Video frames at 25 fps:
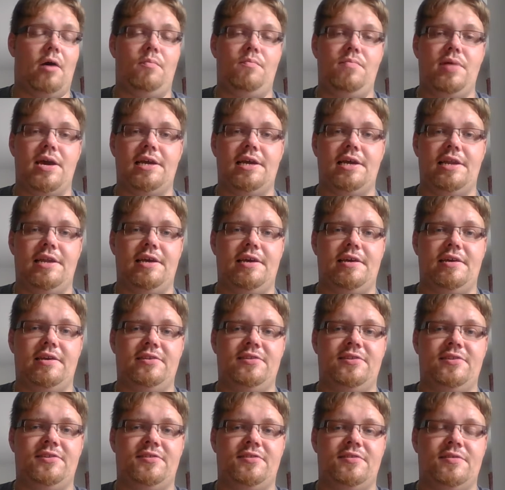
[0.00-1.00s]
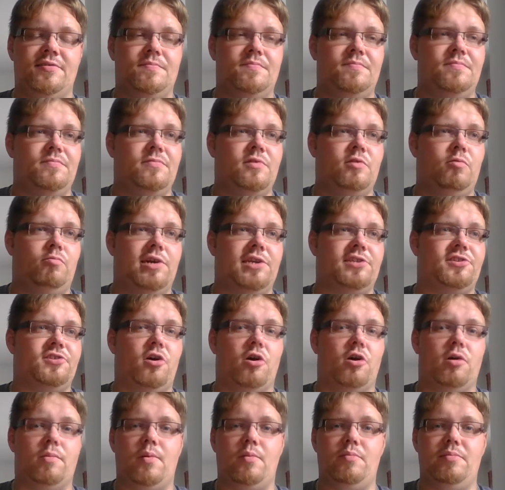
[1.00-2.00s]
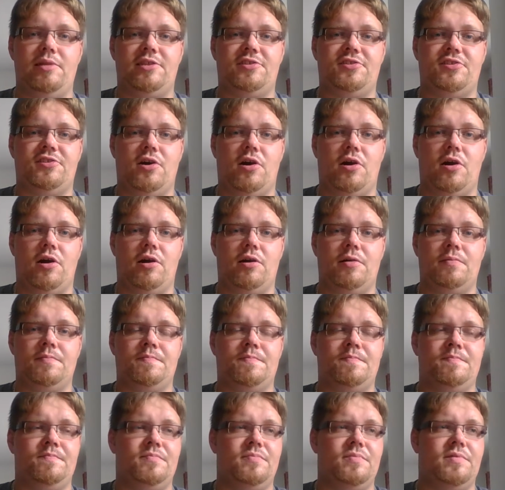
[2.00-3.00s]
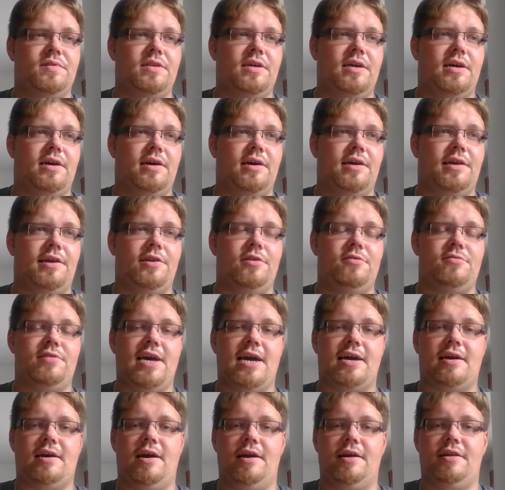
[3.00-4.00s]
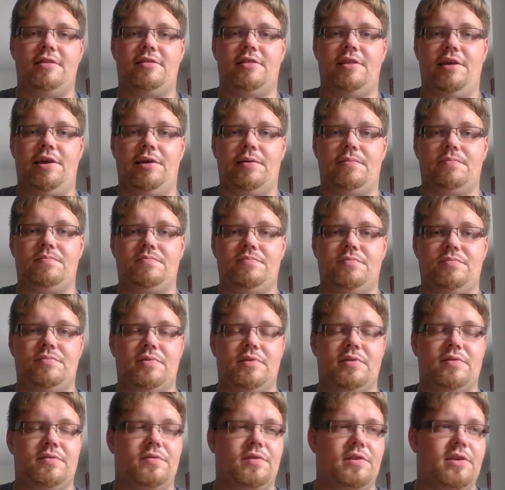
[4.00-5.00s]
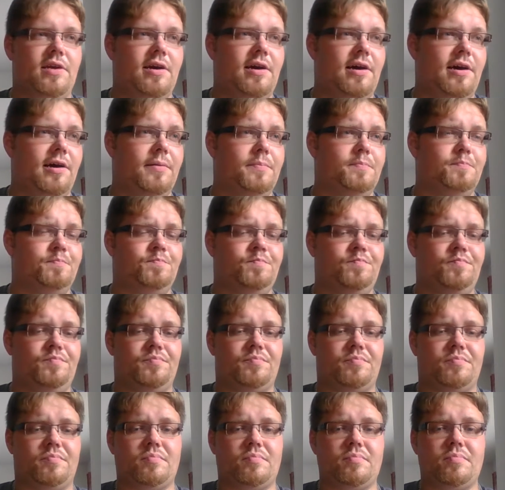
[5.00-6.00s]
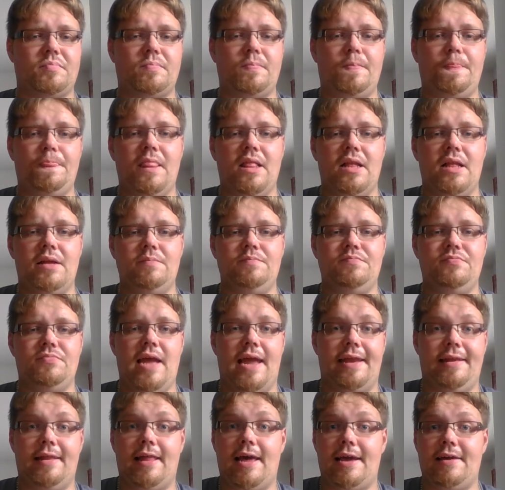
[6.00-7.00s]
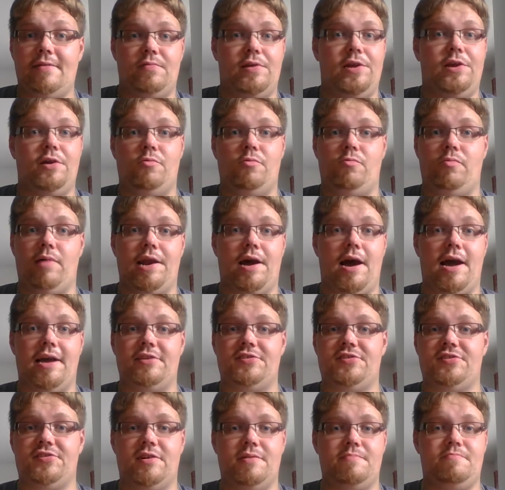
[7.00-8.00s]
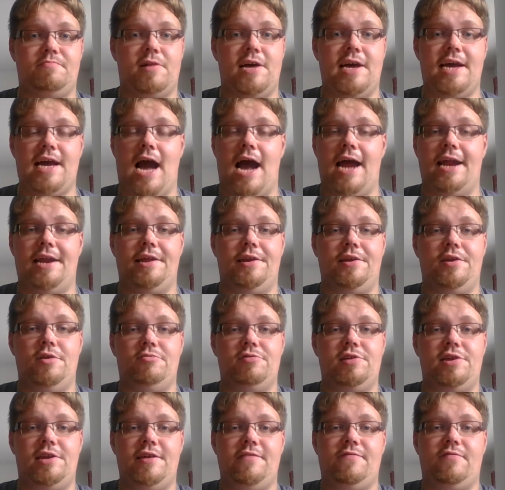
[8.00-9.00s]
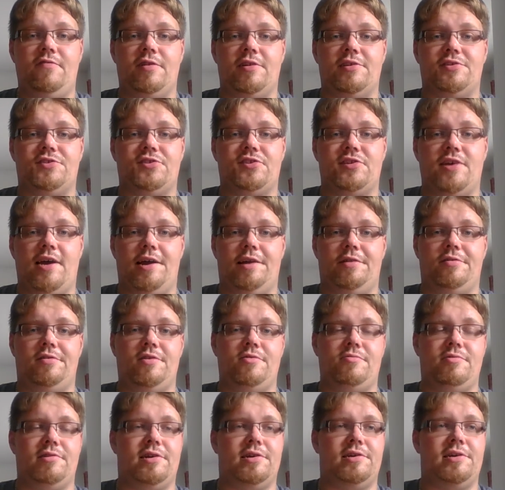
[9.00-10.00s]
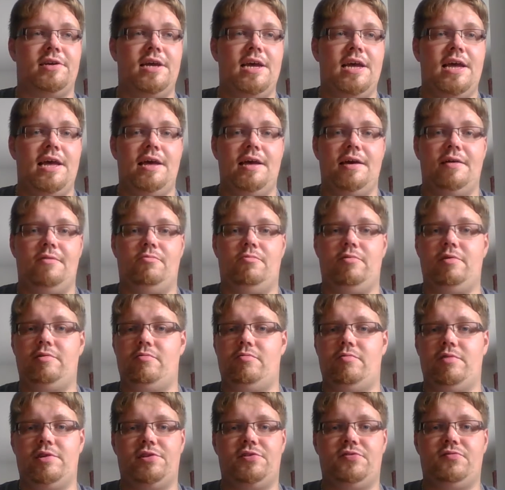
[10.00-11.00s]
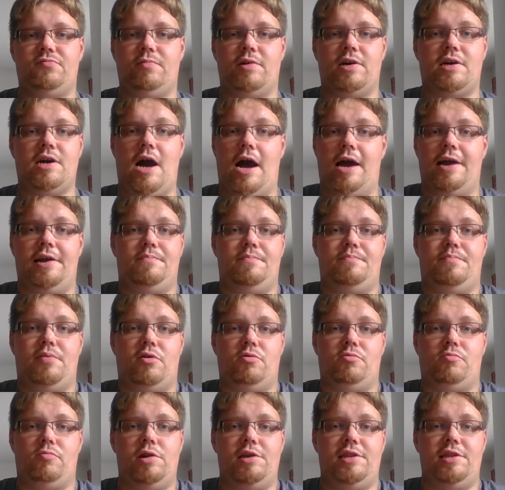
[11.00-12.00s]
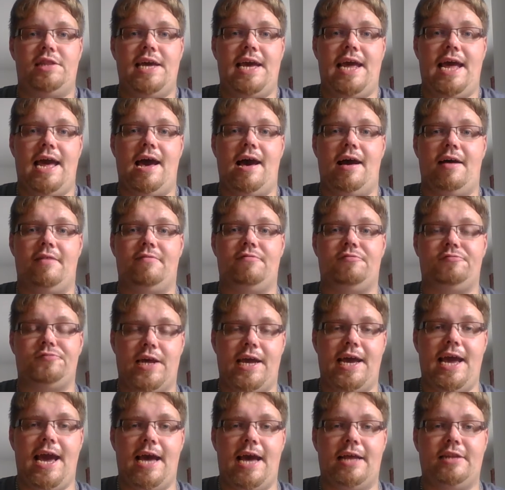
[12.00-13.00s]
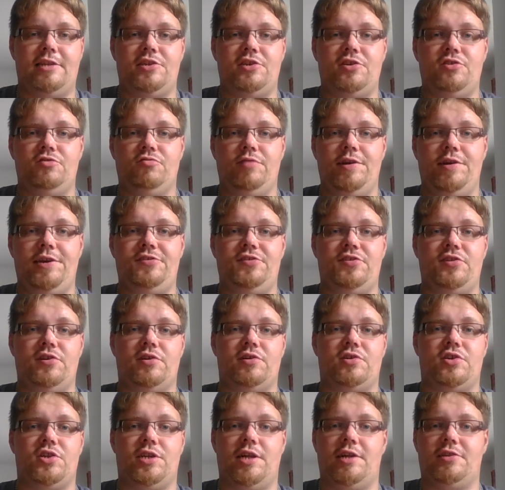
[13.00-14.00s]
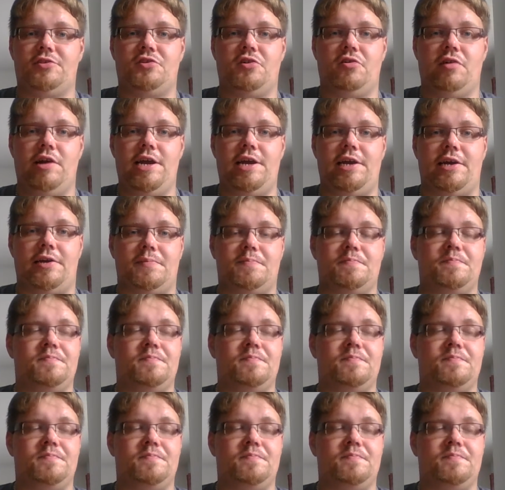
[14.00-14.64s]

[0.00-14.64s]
big it is, what its armaments are, that kind of thing. Um, and when I started playing, I didn't know the difference. I don't know what kind of boat would they have. I had to do research. And that's great,